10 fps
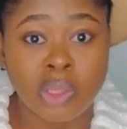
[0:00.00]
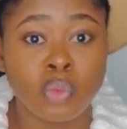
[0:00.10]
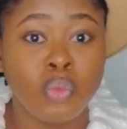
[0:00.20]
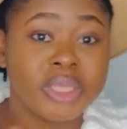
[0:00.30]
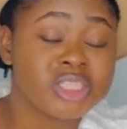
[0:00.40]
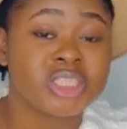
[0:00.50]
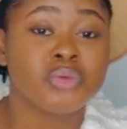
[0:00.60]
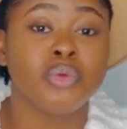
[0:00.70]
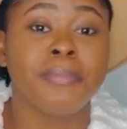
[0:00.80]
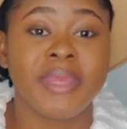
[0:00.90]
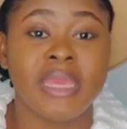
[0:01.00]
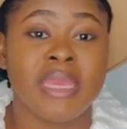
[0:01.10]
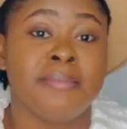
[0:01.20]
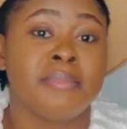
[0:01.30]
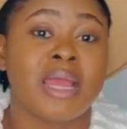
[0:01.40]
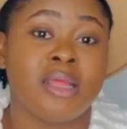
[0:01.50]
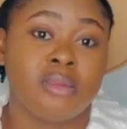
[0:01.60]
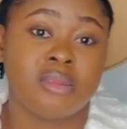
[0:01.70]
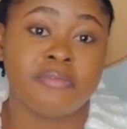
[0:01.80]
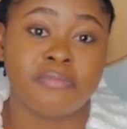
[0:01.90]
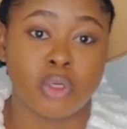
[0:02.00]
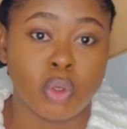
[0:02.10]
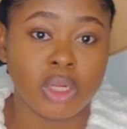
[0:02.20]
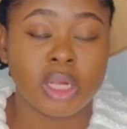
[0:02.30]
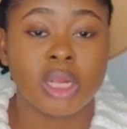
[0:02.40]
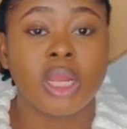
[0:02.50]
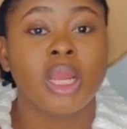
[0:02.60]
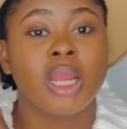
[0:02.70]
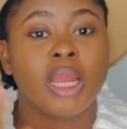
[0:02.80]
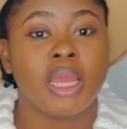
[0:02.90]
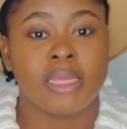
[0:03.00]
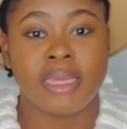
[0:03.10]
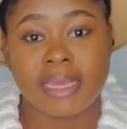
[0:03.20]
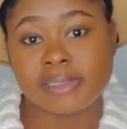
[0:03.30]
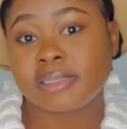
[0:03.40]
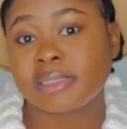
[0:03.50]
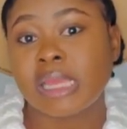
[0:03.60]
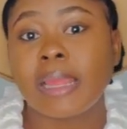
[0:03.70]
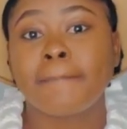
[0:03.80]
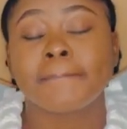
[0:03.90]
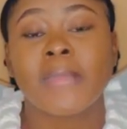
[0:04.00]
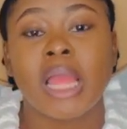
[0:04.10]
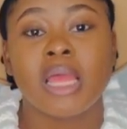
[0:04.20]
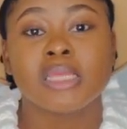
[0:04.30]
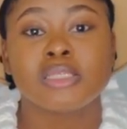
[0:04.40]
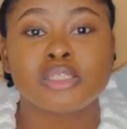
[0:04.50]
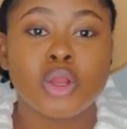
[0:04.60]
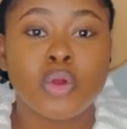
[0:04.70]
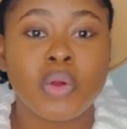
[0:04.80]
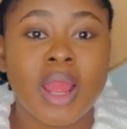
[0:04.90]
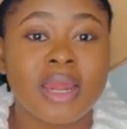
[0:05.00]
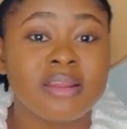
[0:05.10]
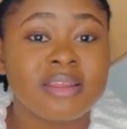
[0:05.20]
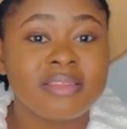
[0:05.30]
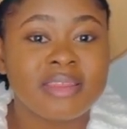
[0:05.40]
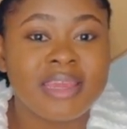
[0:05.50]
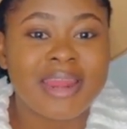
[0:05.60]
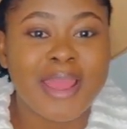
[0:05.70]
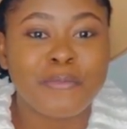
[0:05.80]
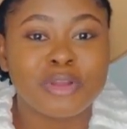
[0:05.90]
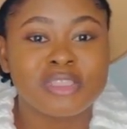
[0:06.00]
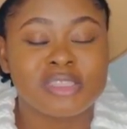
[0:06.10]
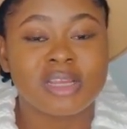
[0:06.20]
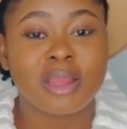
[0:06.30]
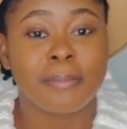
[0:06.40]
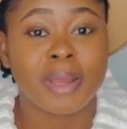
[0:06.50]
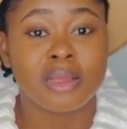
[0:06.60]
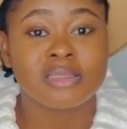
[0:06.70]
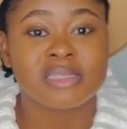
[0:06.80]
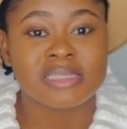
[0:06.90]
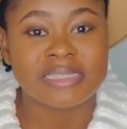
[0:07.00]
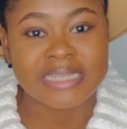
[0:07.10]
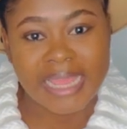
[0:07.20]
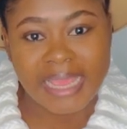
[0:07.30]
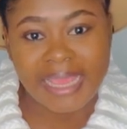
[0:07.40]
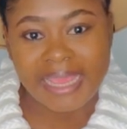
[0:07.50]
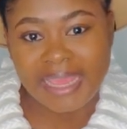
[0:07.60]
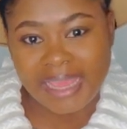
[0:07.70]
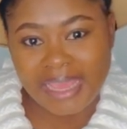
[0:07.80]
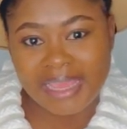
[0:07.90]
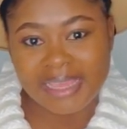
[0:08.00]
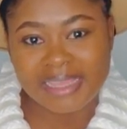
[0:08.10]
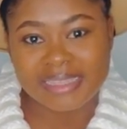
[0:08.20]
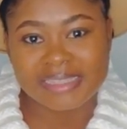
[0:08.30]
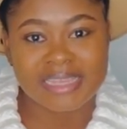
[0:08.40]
which will be in another vlog. Yes, so another thing I want to talk about today is